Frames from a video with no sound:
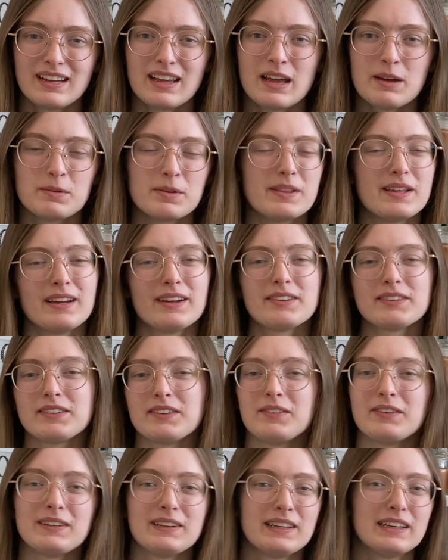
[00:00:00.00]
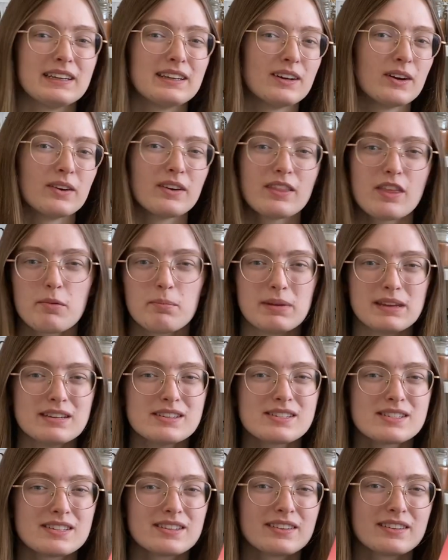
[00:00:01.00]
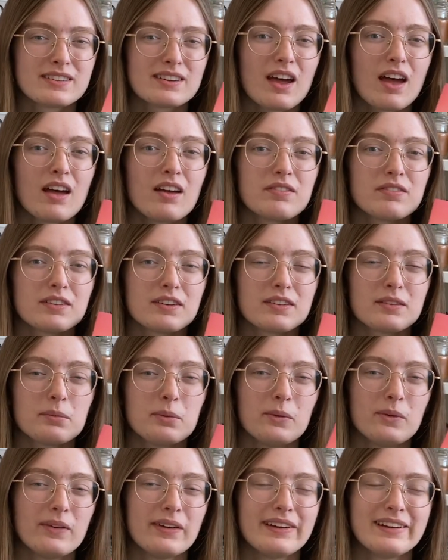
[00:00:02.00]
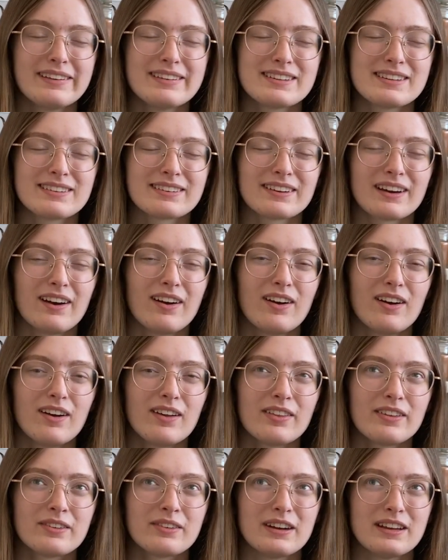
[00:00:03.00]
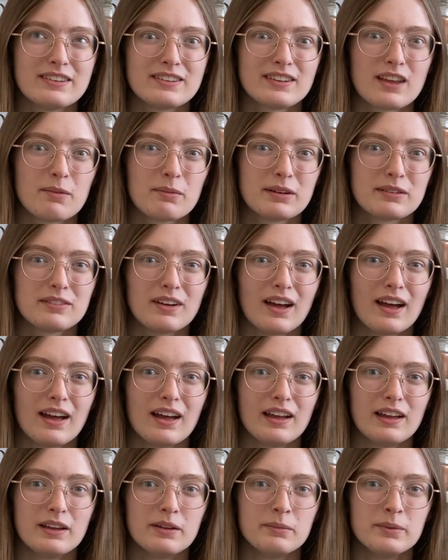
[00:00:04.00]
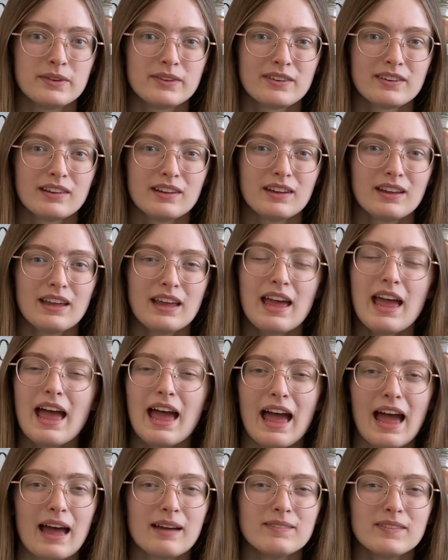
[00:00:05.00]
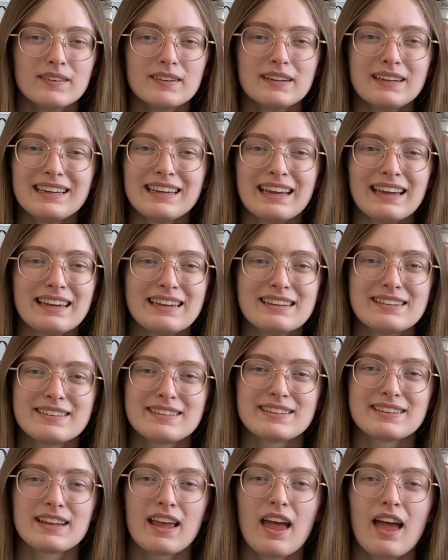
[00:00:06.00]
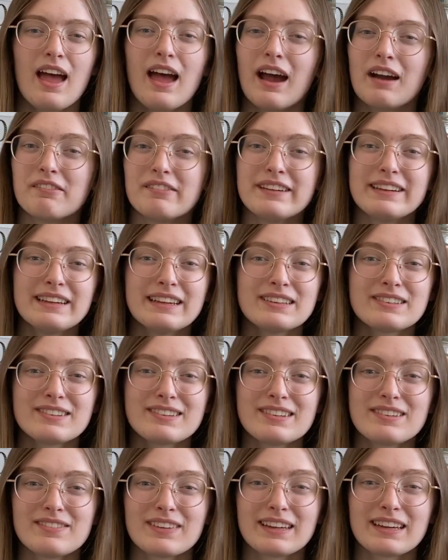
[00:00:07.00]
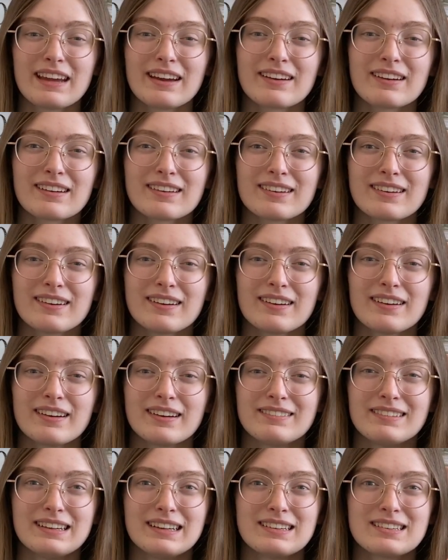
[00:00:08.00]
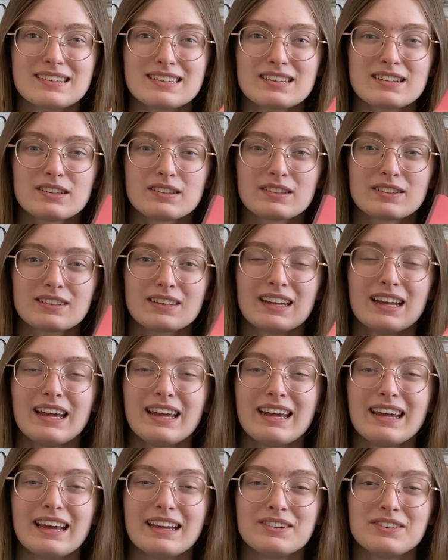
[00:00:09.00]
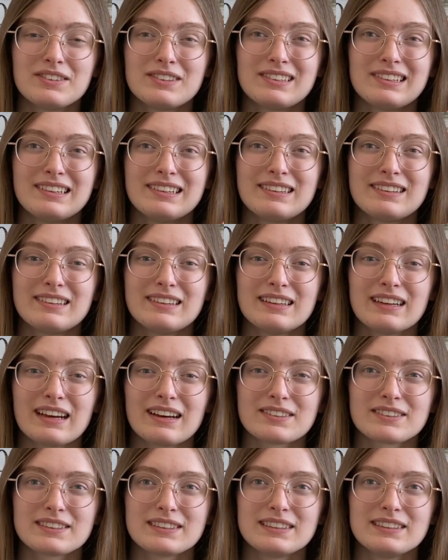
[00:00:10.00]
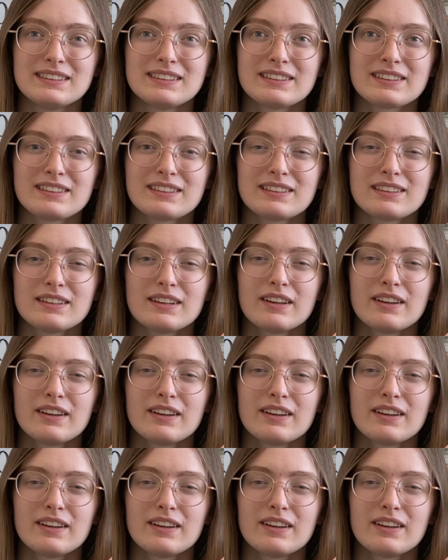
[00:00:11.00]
but they also will like go to the beach and stuff, or the pool, and it's just got all the great summer vibes. Emily is a really interesting main character. I mean, it's just interesting to see how she's